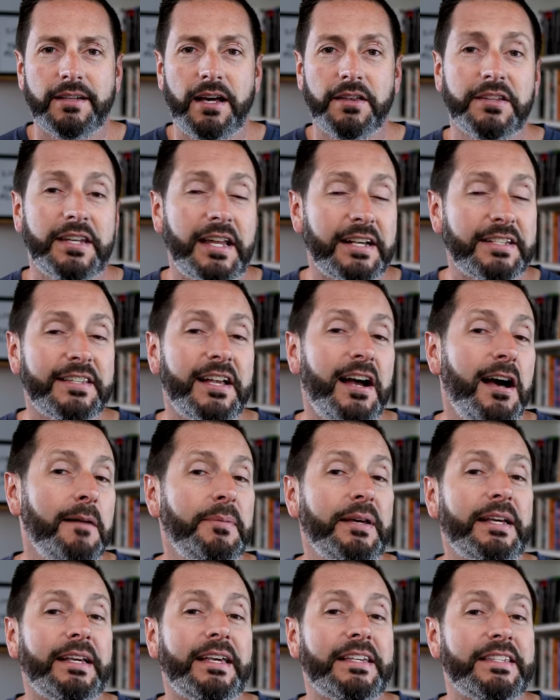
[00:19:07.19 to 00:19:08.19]
Now, the next
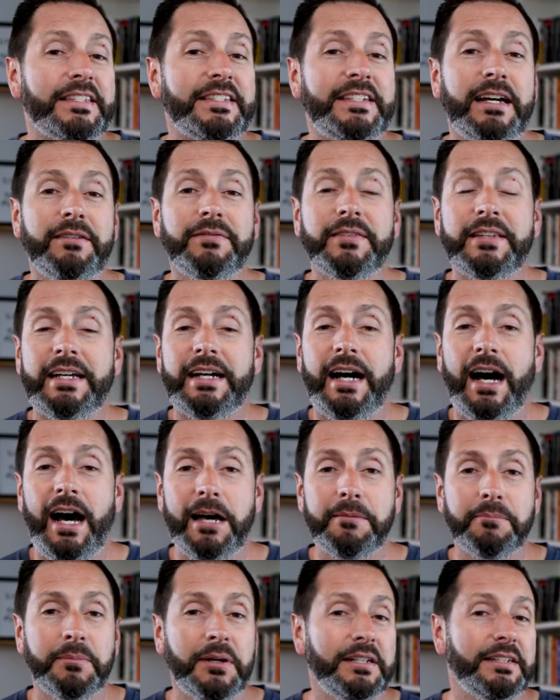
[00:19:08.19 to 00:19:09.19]
topic is definitely a
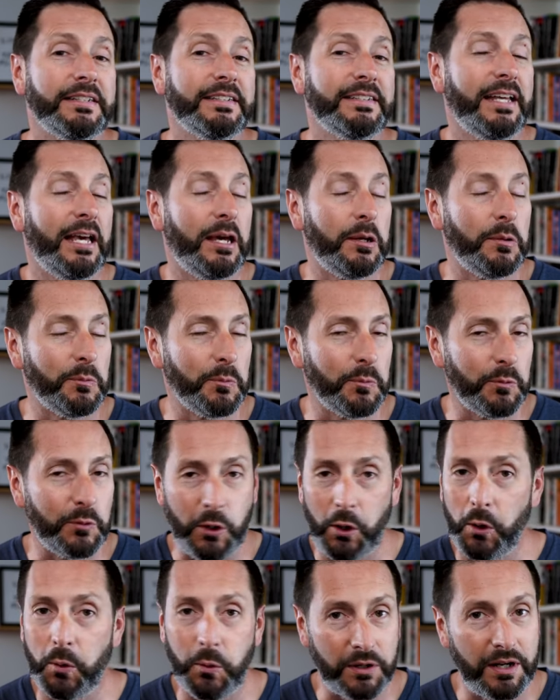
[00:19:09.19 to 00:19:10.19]
hot button, and
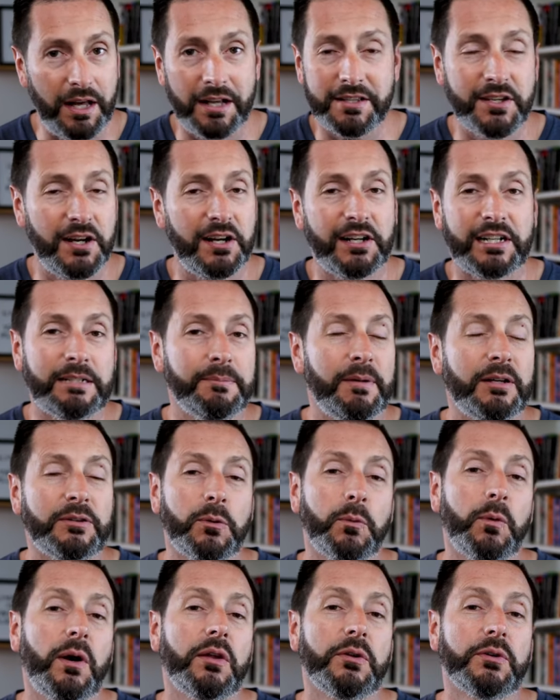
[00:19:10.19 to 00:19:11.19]
no, we're not talking about
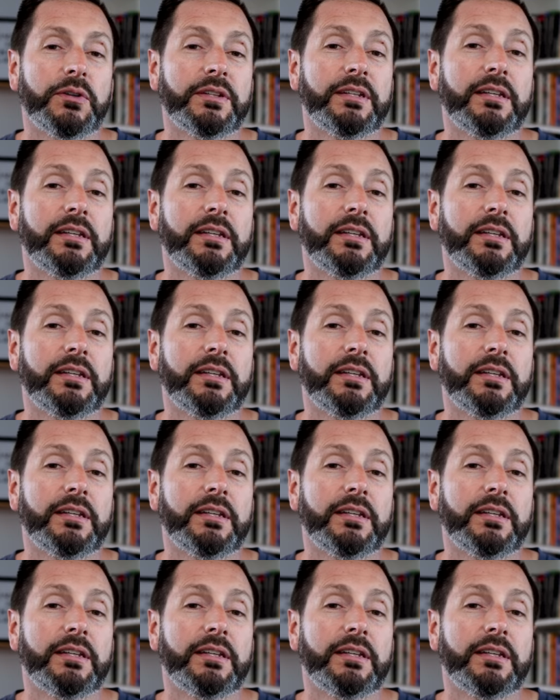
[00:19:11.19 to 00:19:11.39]
the weather